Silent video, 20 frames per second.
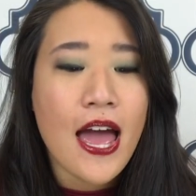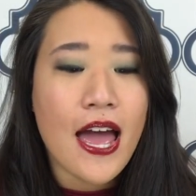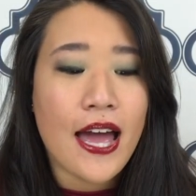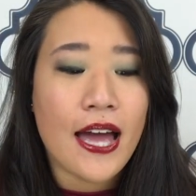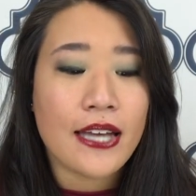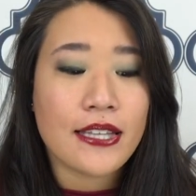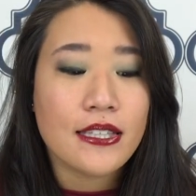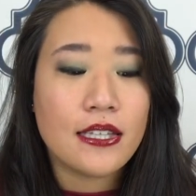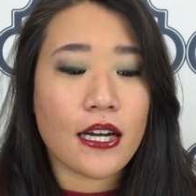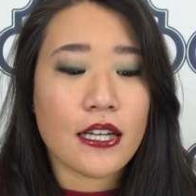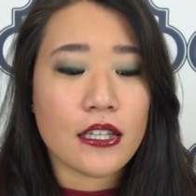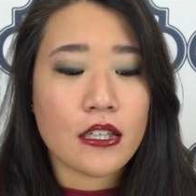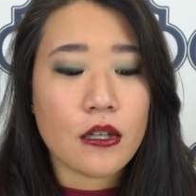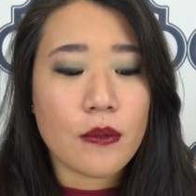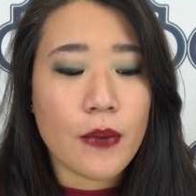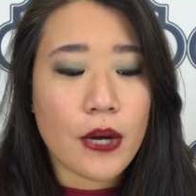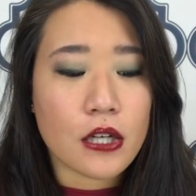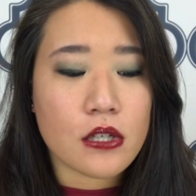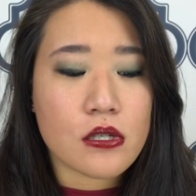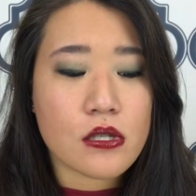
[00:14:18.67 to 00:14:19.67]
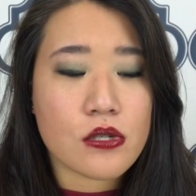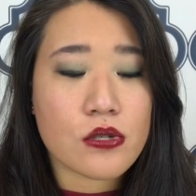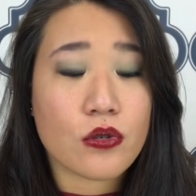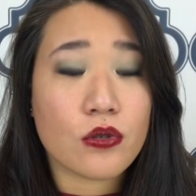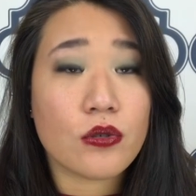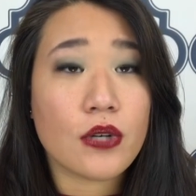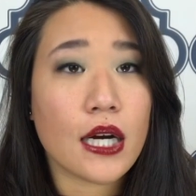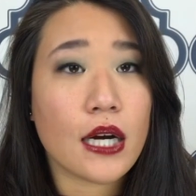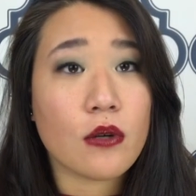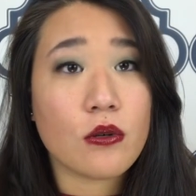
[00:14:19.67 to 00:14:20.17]
And now that I'm out of
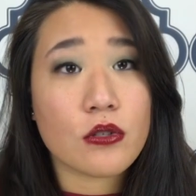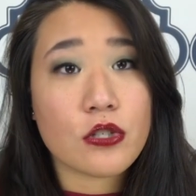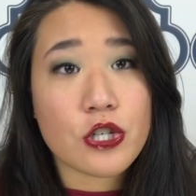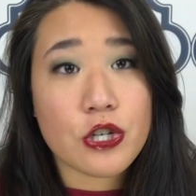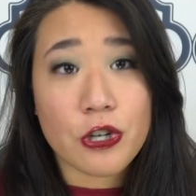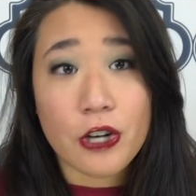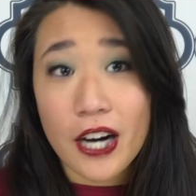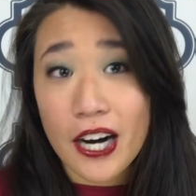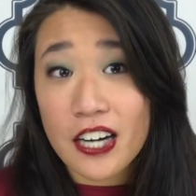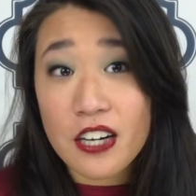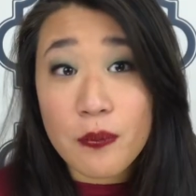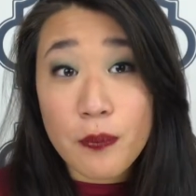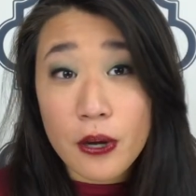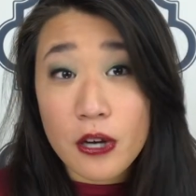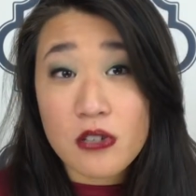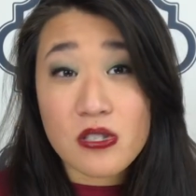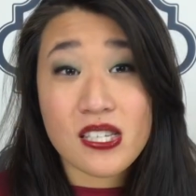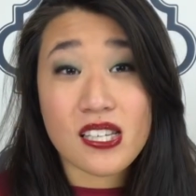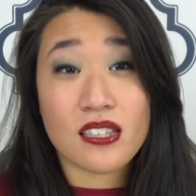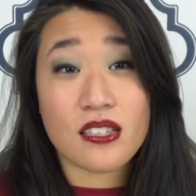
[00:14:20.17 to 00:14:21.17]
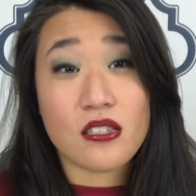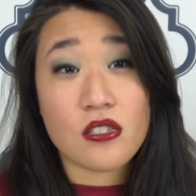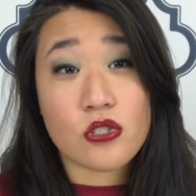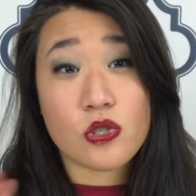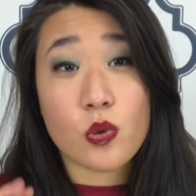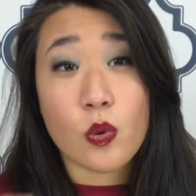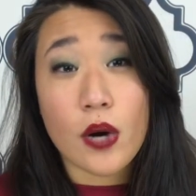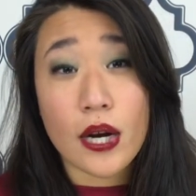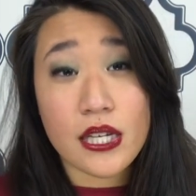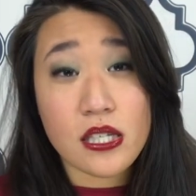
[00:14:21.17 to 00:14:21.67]
school, I will try to post at
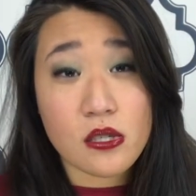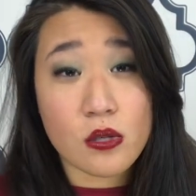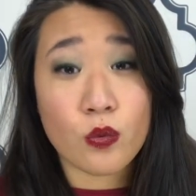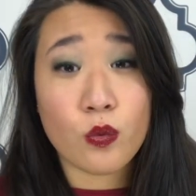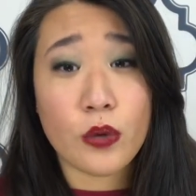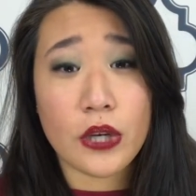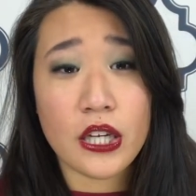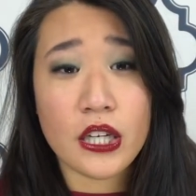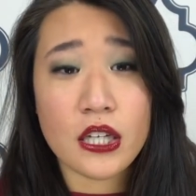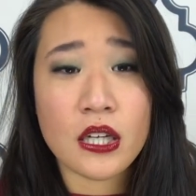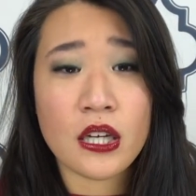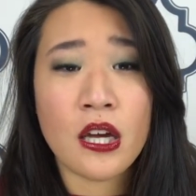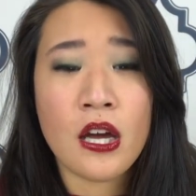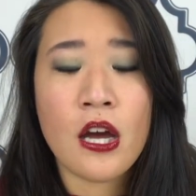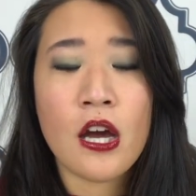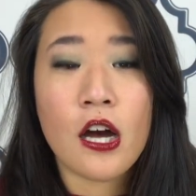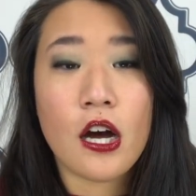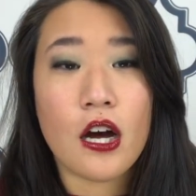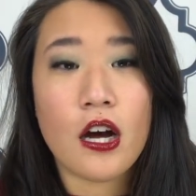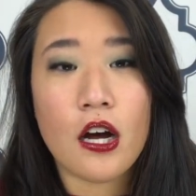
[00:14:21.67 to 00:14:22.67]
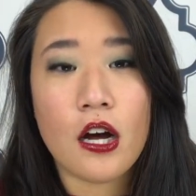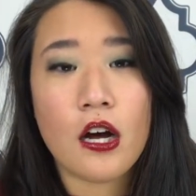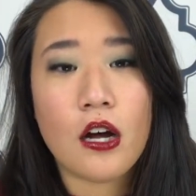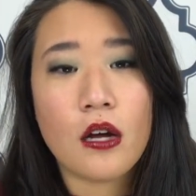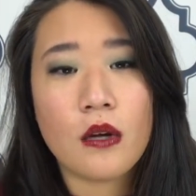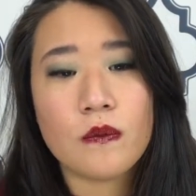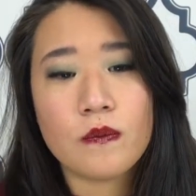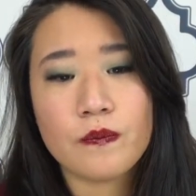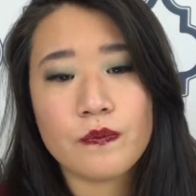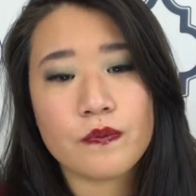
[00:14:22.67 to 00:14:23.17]
least twice a week,
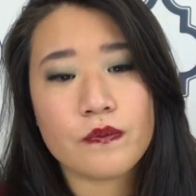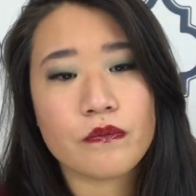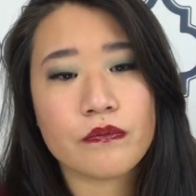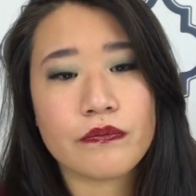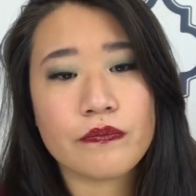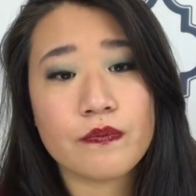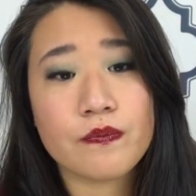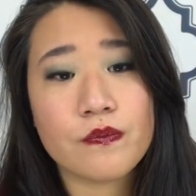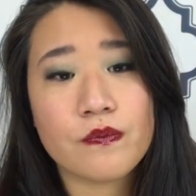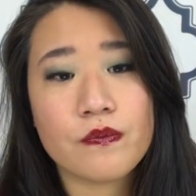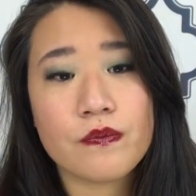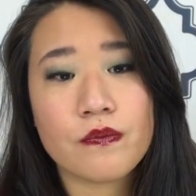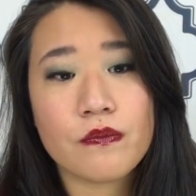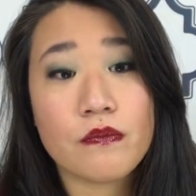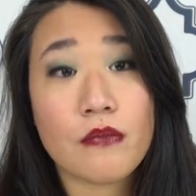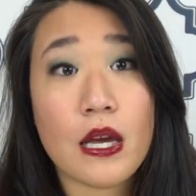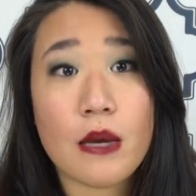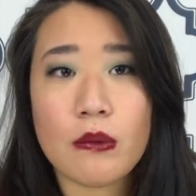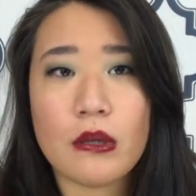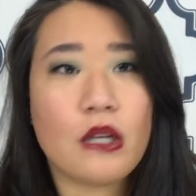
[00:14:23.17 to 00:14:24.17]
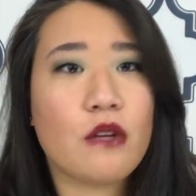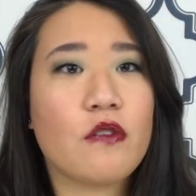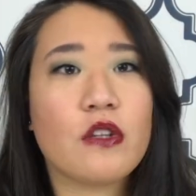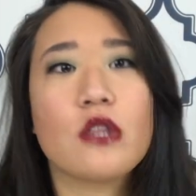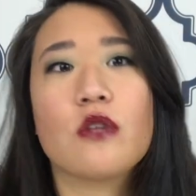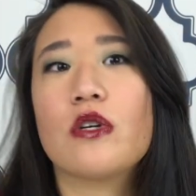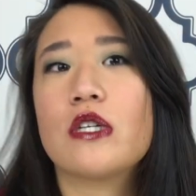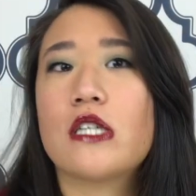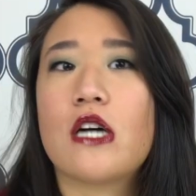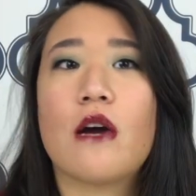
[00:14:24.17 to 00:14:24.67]
maybe
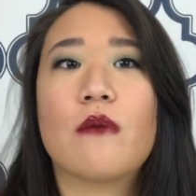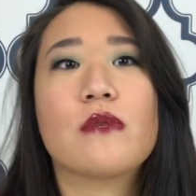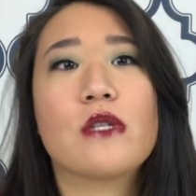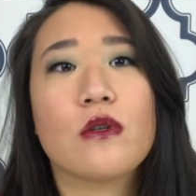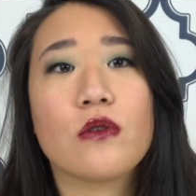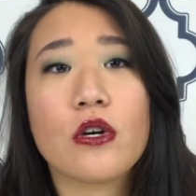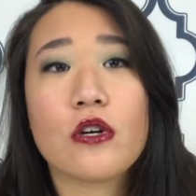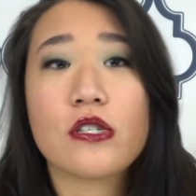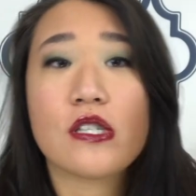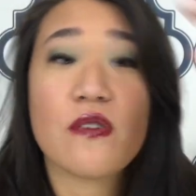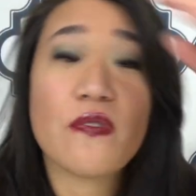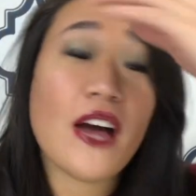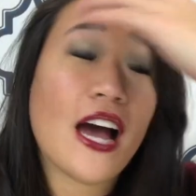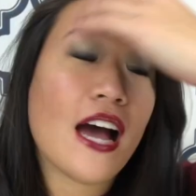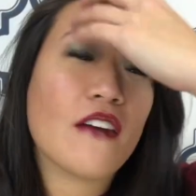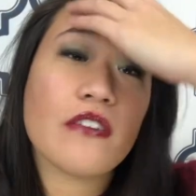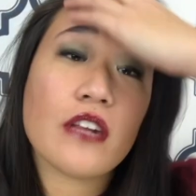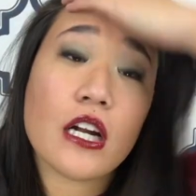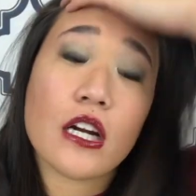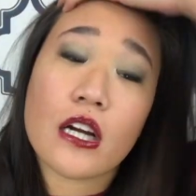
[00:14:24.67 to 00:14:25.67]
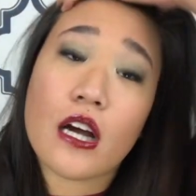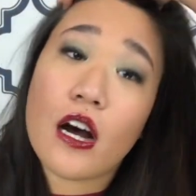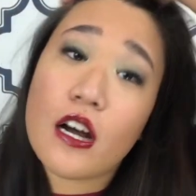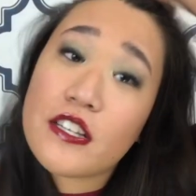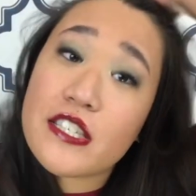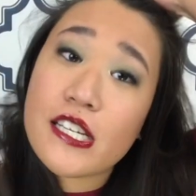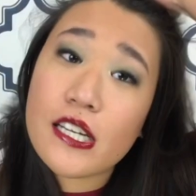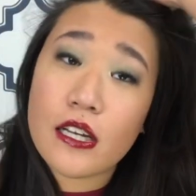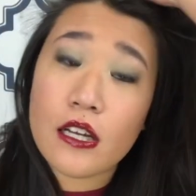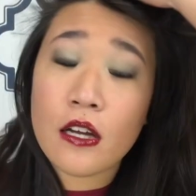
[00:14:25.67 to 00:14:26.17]
even three times, who knows. If I have a lot of
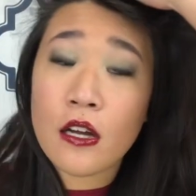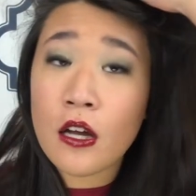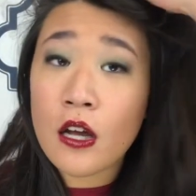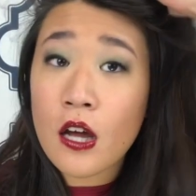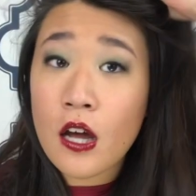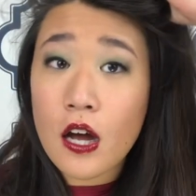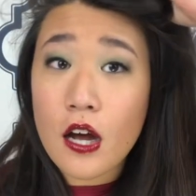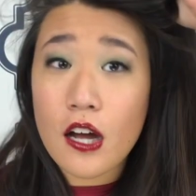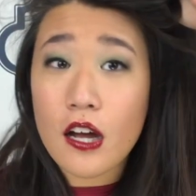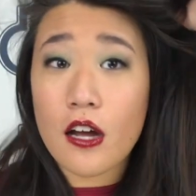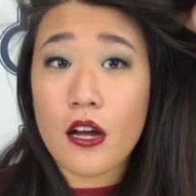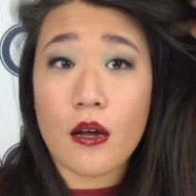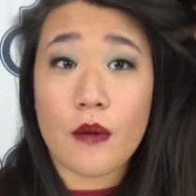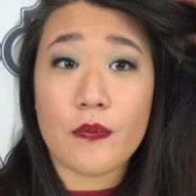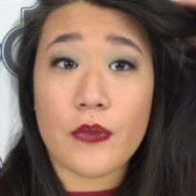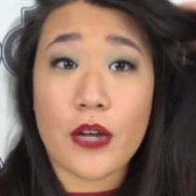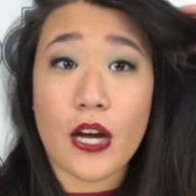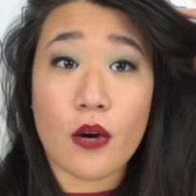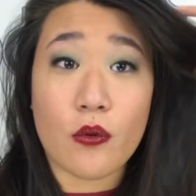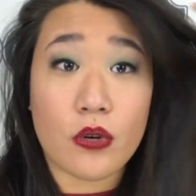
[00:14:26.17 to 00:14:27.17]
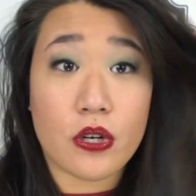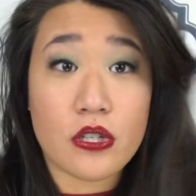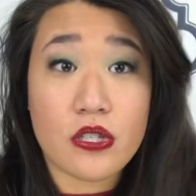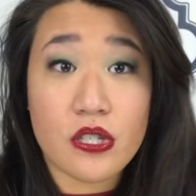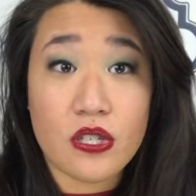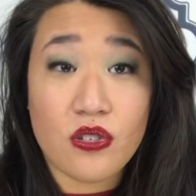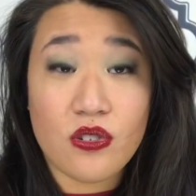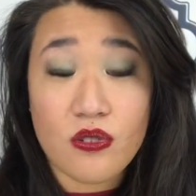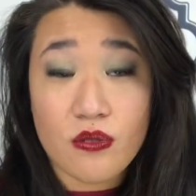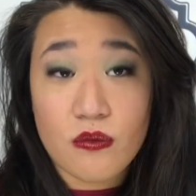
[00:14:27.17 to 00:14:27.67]
content that I want to
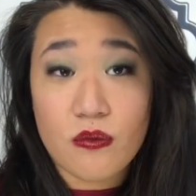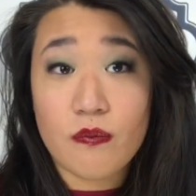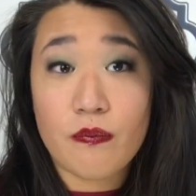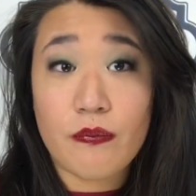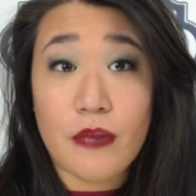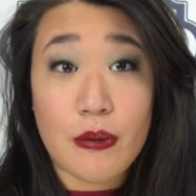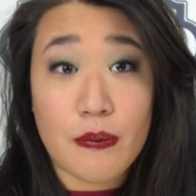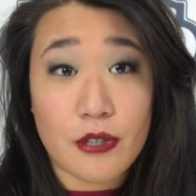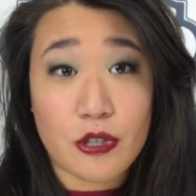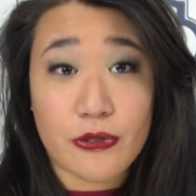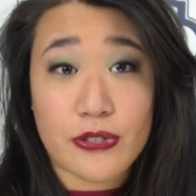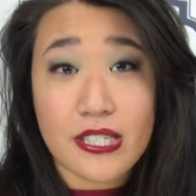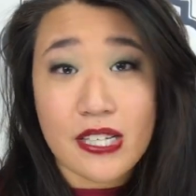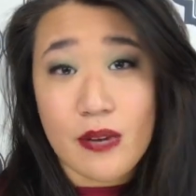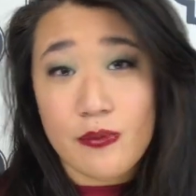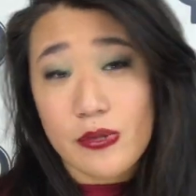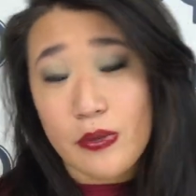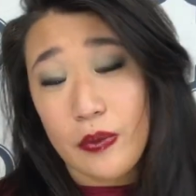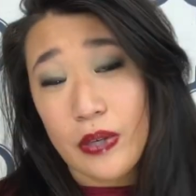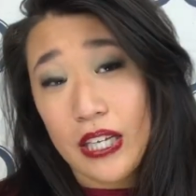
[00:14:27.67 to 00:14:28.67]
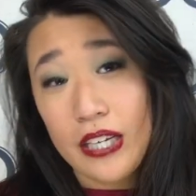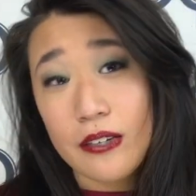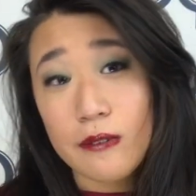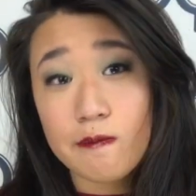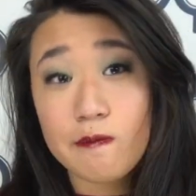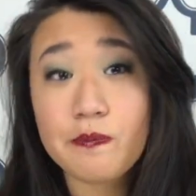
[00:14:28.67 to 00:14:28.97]
do, maybe three times a week.